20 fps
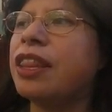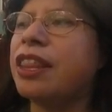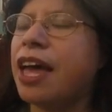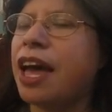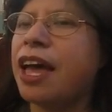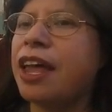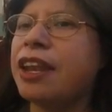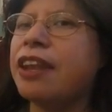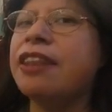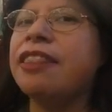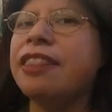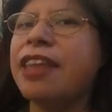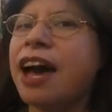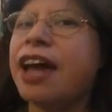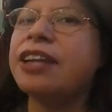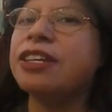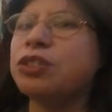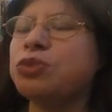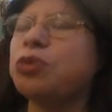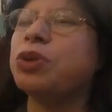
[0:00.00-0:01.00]
then
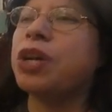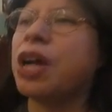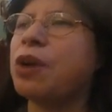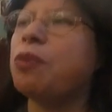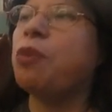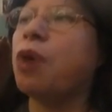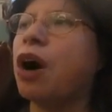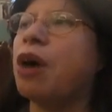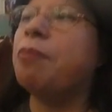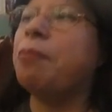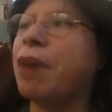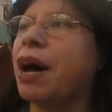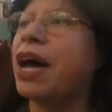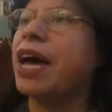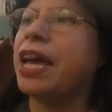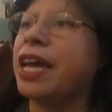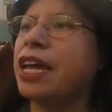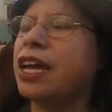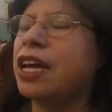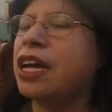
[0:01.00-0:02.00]
that is what I want
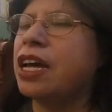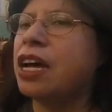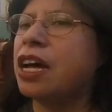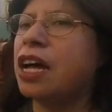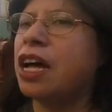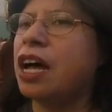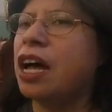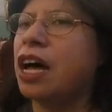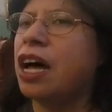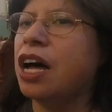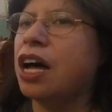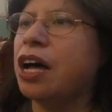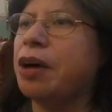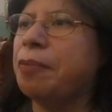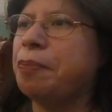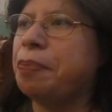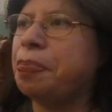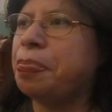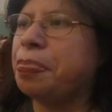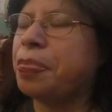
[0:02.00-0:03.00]
my uh,
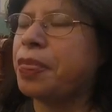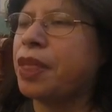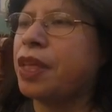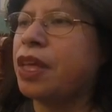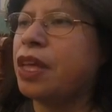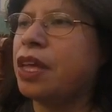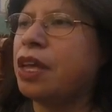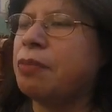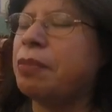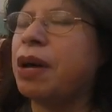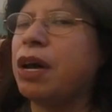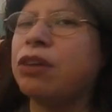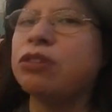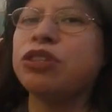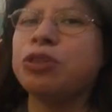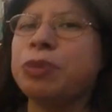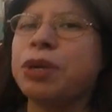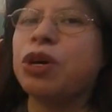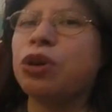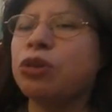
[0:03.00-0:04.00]
my
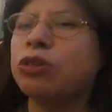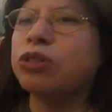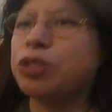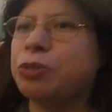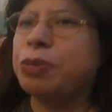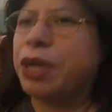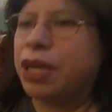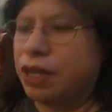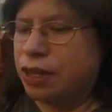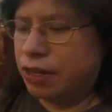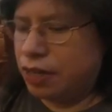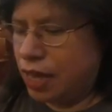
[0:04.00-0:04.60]
ultimate goal to be.